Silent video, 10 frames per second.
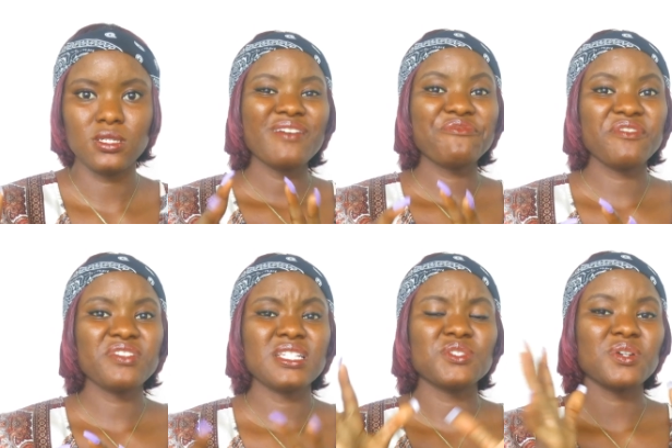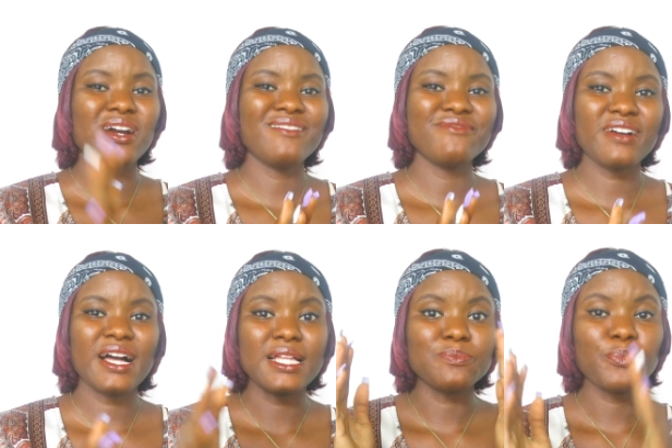you have free visa to
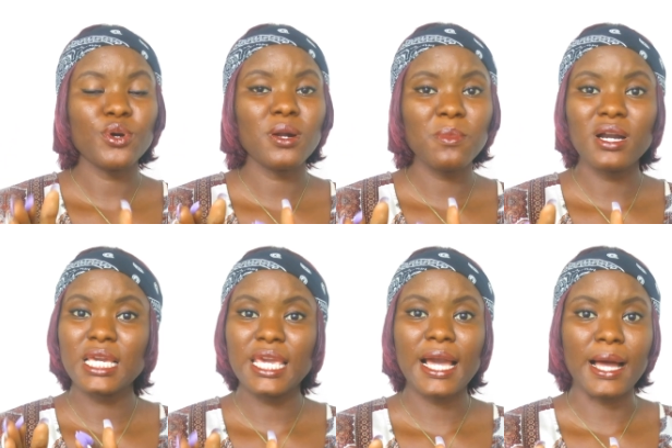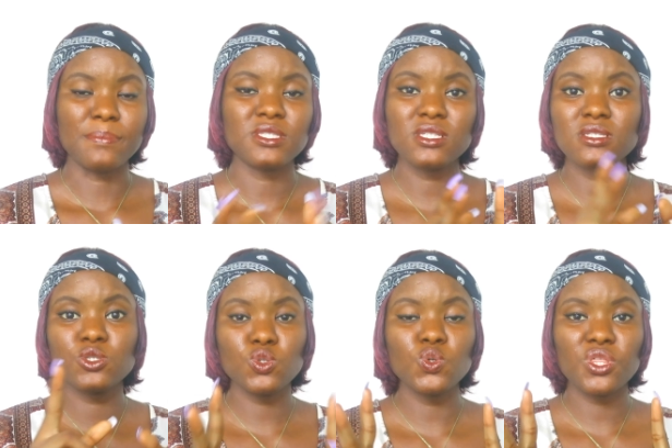Canva and Monkey apps.
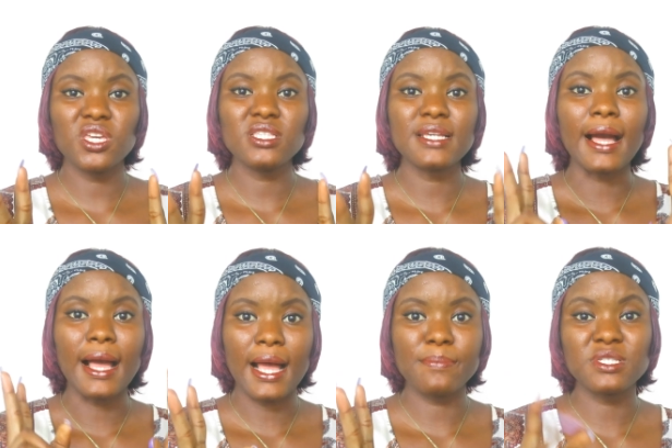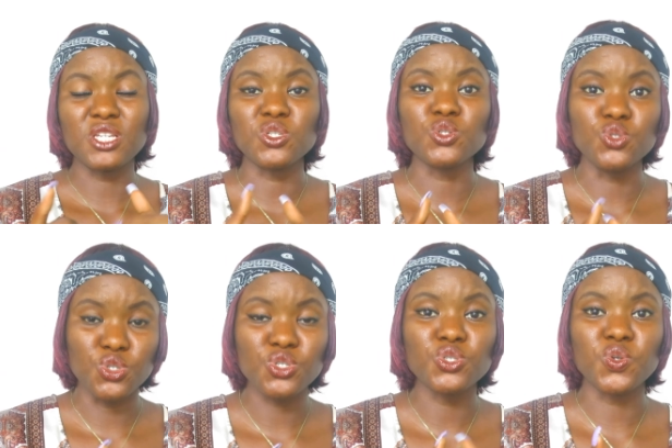These two things are apps that you
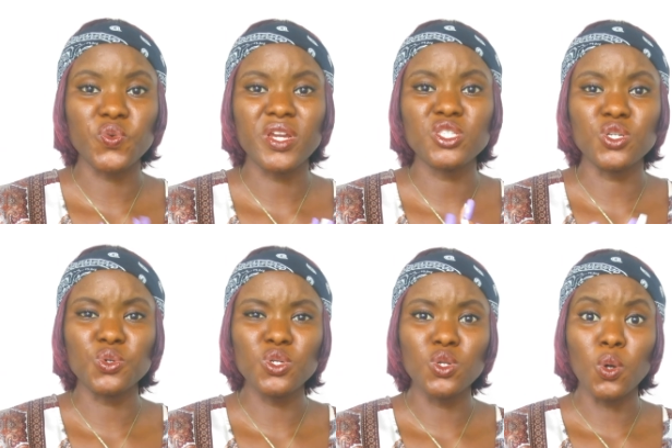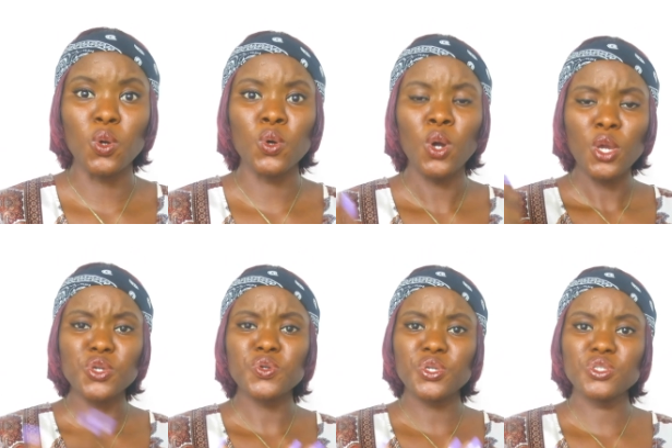could use to create your own
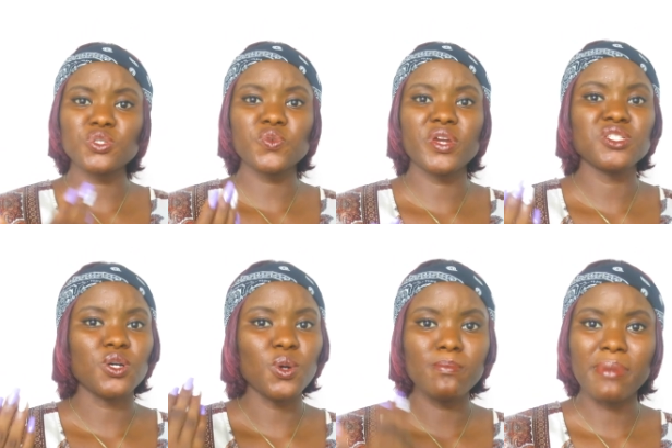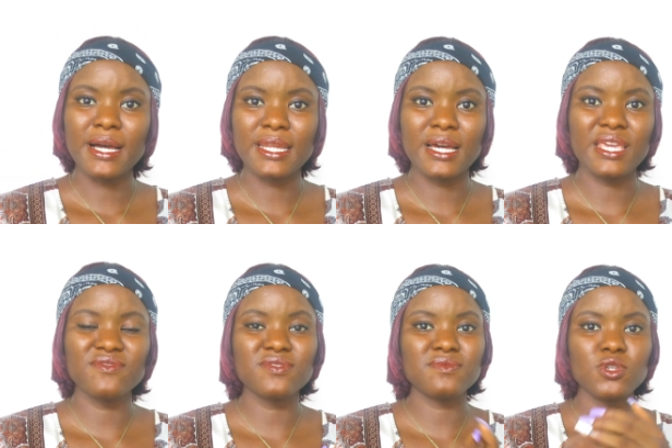logo. You could use to create your own banner
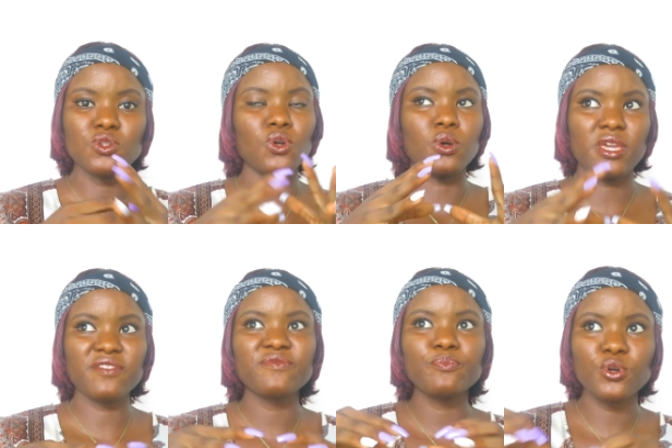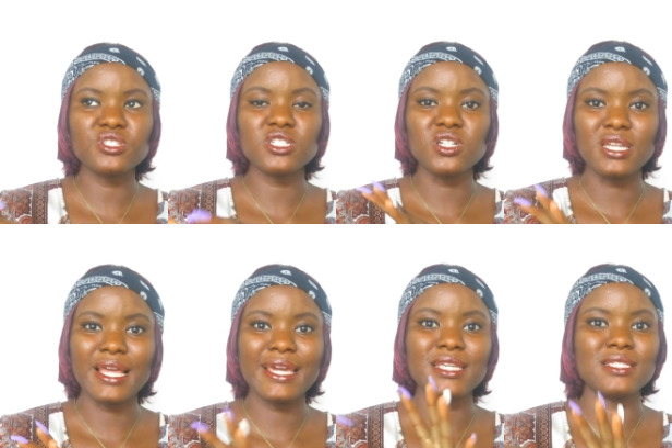if you know if posting
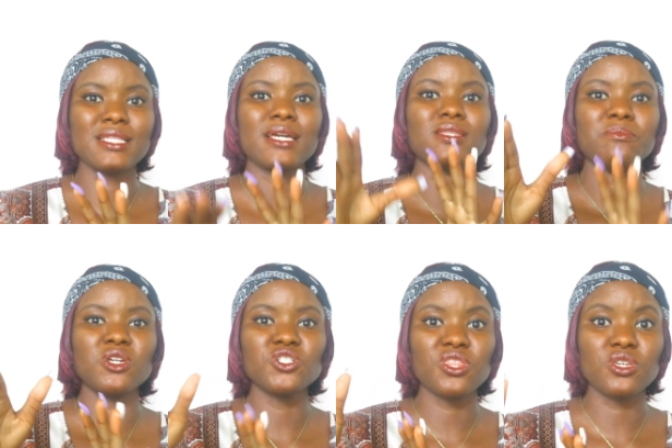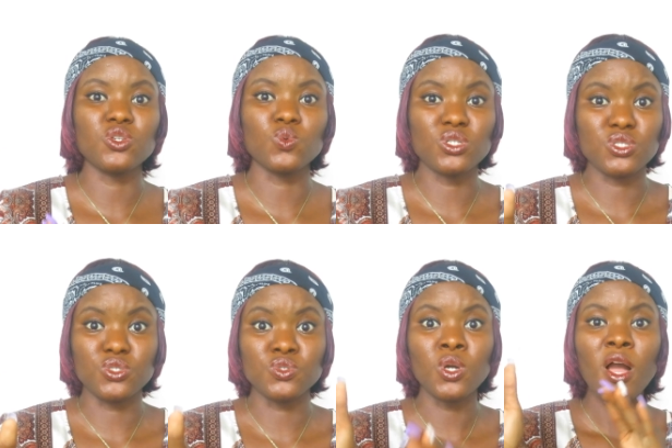online is like the major thing you want
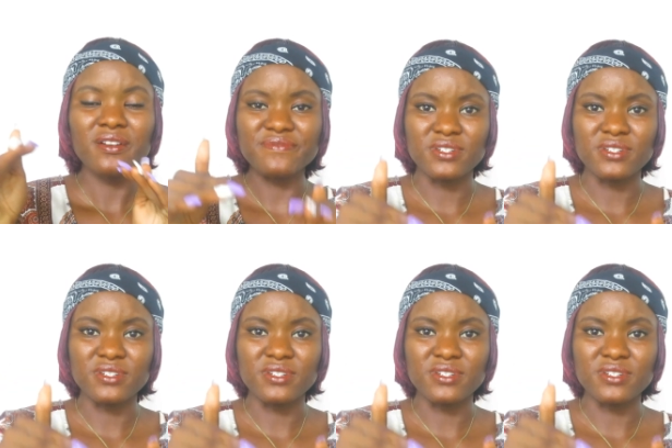to do